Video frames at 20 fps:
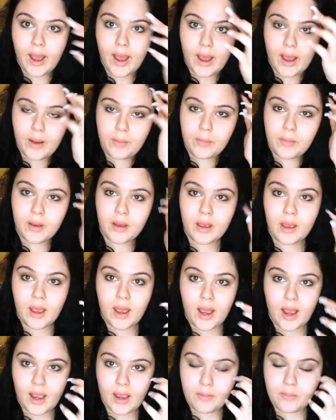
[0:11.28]
I'm
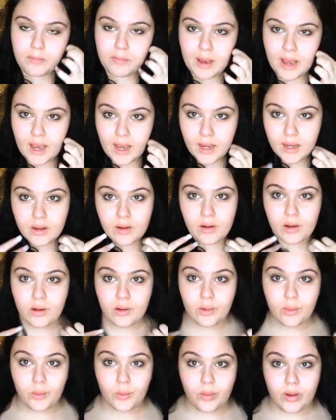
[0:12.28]
back
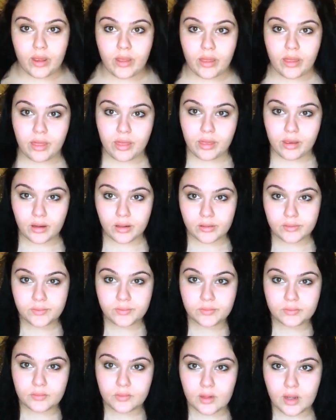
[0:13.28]
with
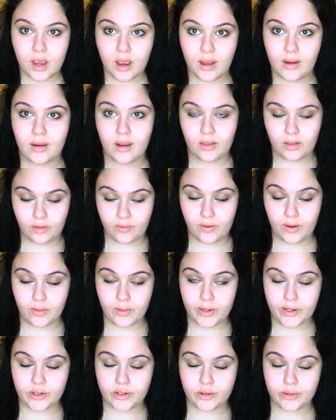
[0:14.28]
another
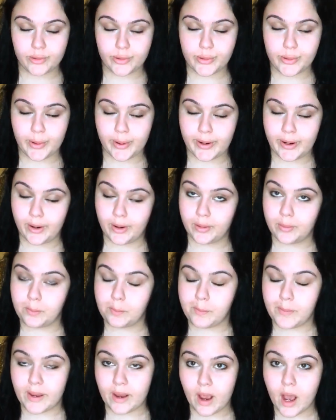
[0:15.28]
foundation tutorial
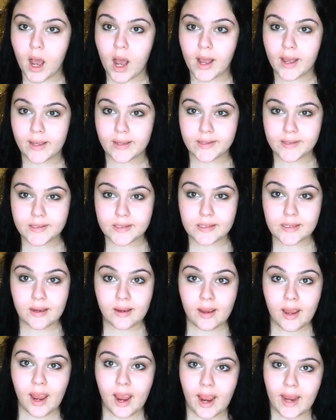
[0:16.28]
because
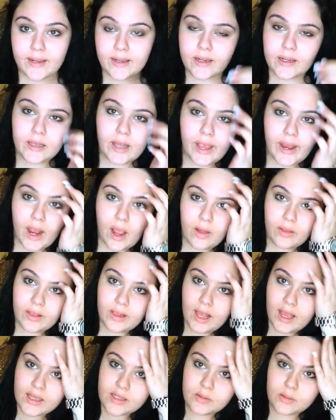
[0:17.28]
I didn't like how
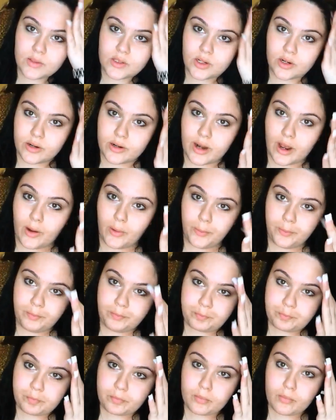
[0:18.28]
the last one turned out.
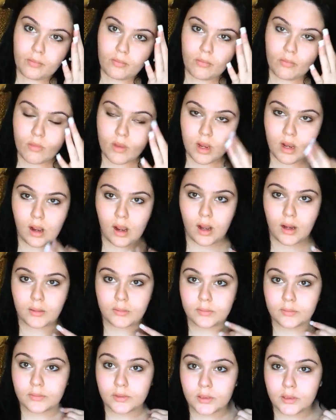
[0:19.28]

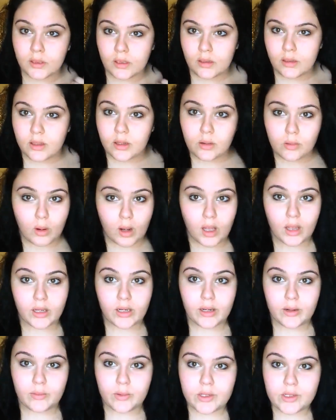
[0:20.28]
The
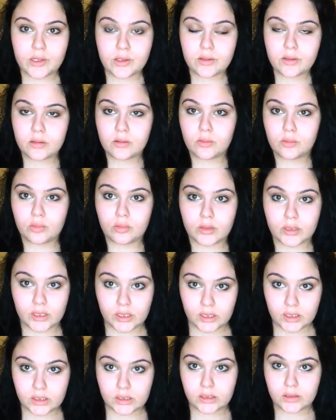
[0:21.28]
quality was
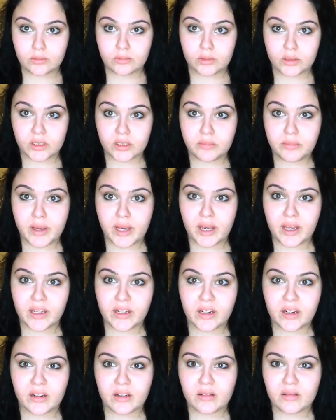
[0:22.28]
really bad,
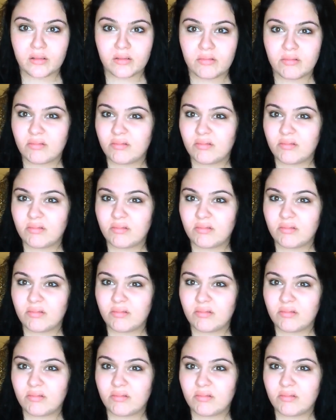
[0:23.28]
and